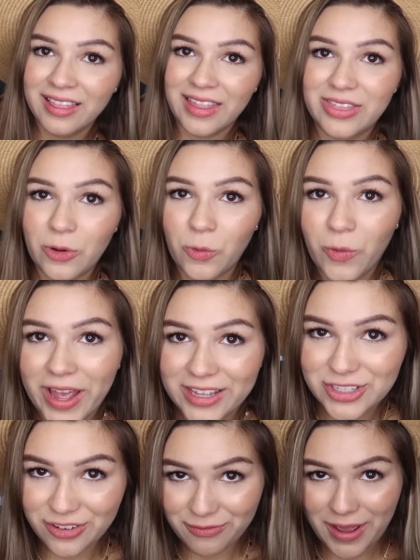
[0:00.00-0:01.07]
like the
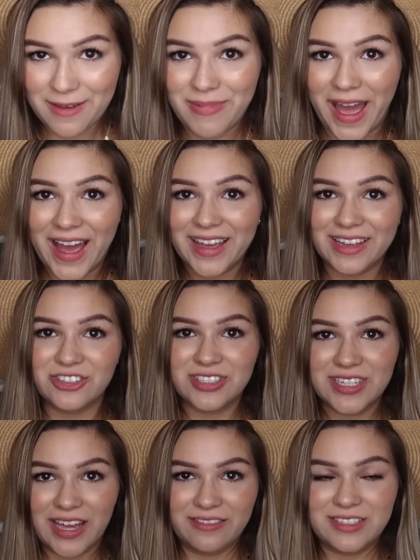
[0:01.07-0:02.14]
wedge of my back and
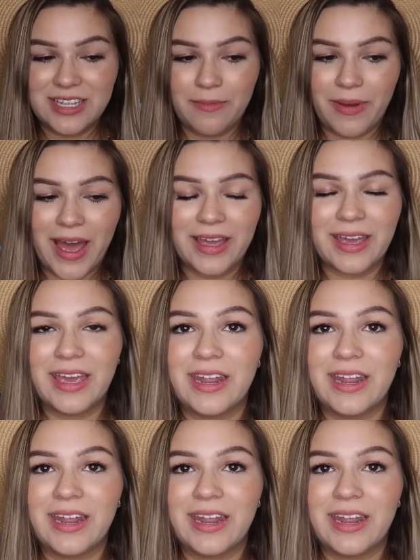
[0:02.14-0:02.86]
just kind of sit back,